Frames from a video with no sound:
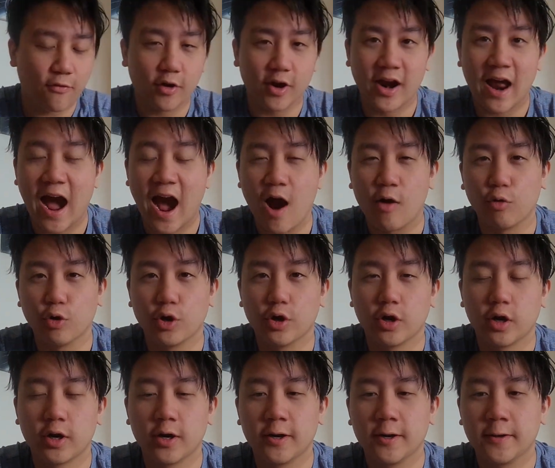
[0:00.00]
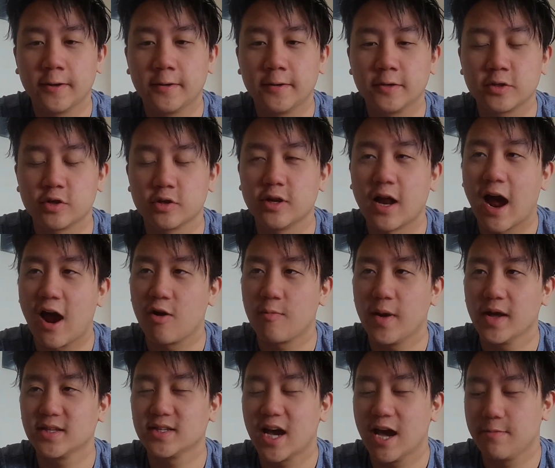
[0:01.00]
for an hour. So an hour of
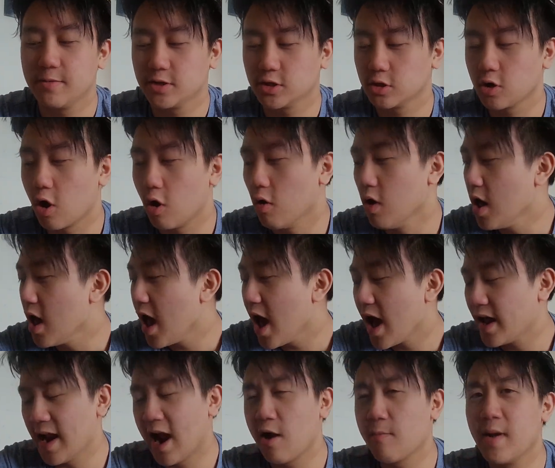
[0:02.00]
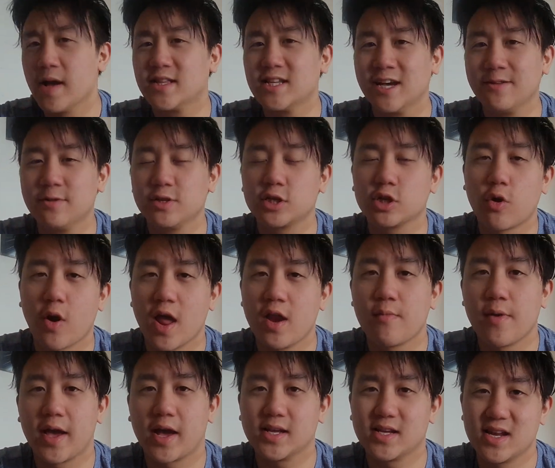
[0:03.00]
my time needs to go. An hour of my time needs to go
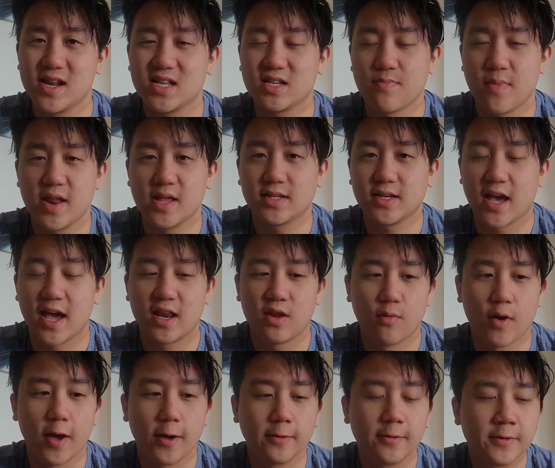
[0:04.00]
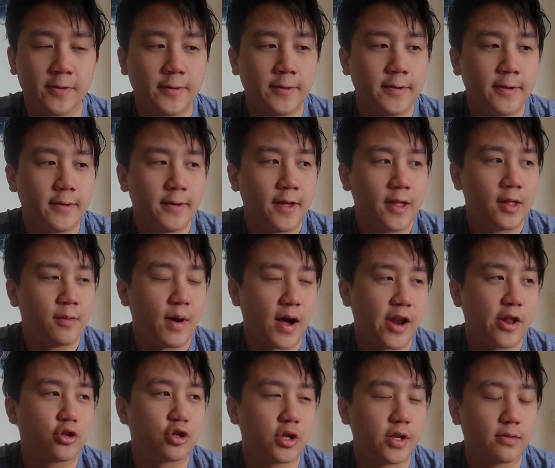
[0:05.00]
anyway, because I need to meditate anyway. But
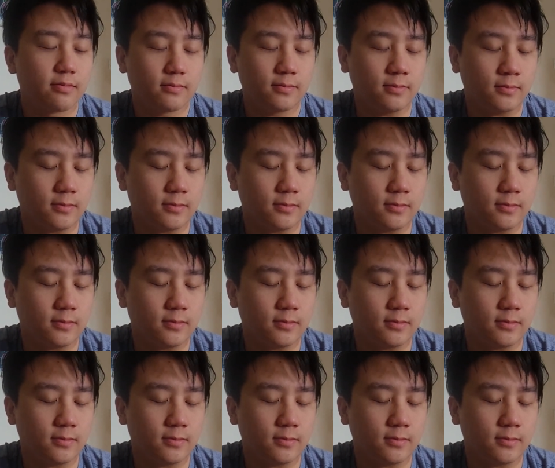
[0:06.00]
I need to